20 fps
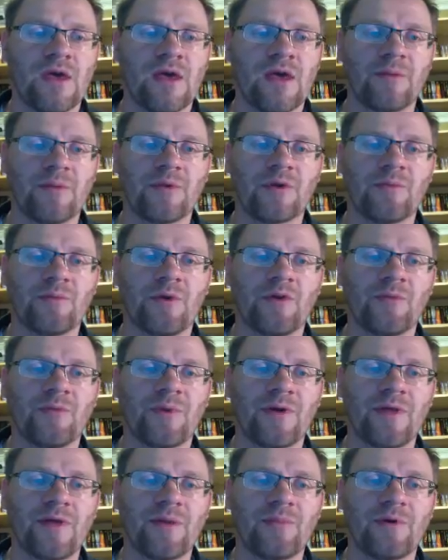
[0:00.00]
going to
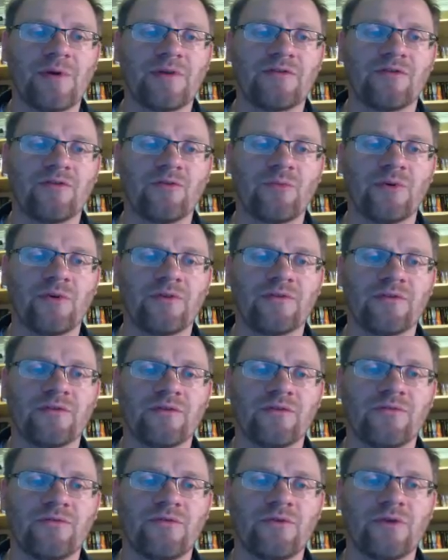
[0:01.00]
multiply that by
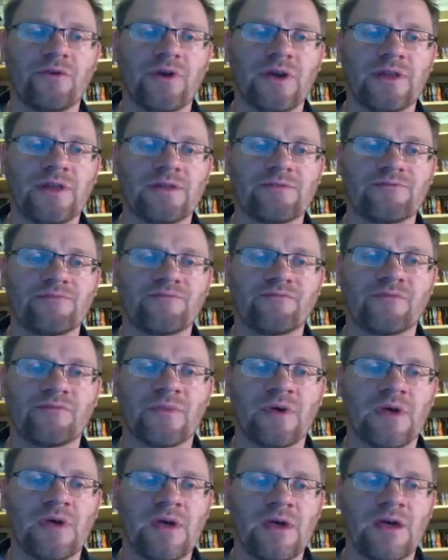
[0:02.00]
0.048, and
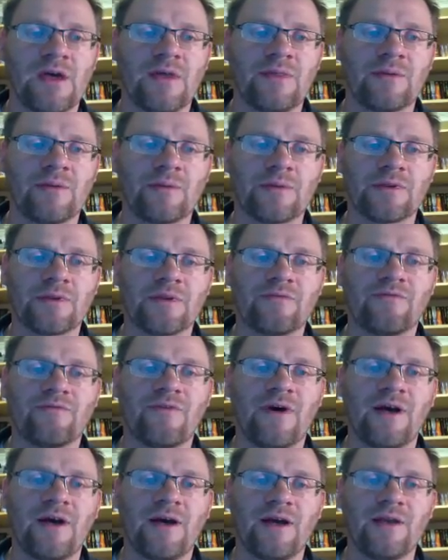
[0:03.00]
I'm going to
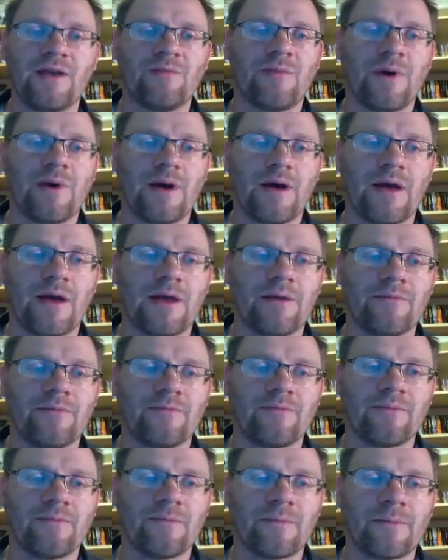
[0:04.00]
divide by
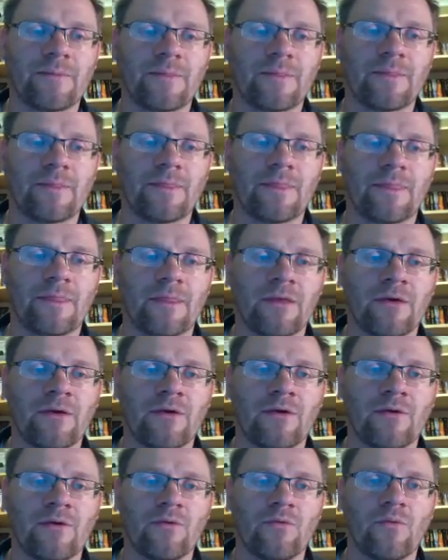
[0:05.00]

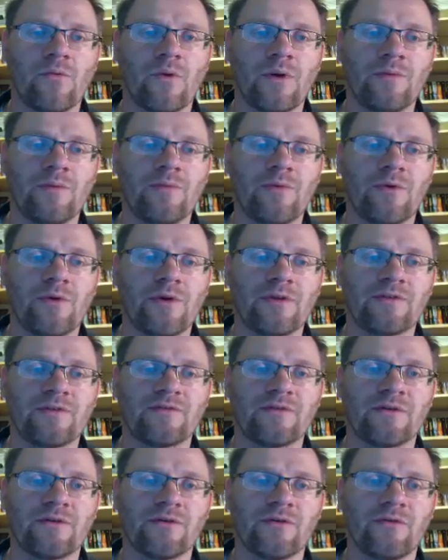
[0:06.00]

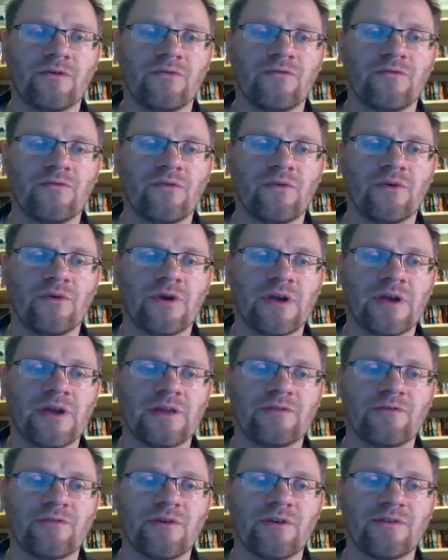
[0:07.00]

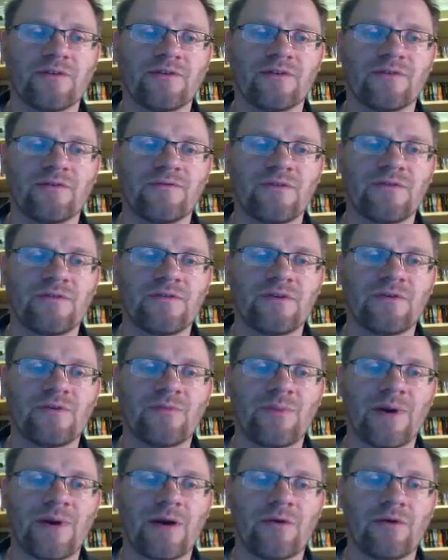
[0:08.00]
1.048 raised to the
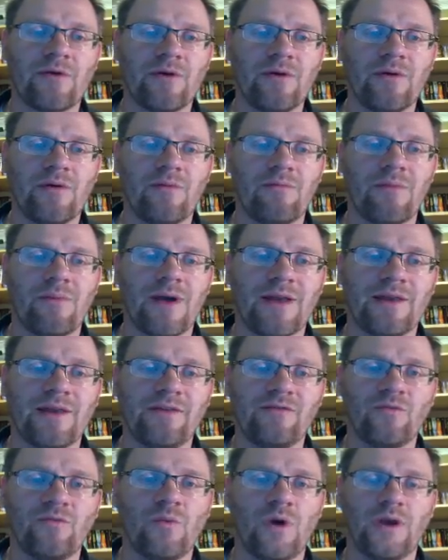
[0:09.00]
50th power
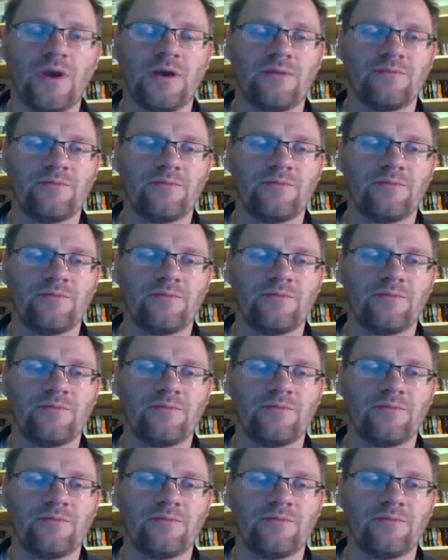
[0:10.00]
minus 1.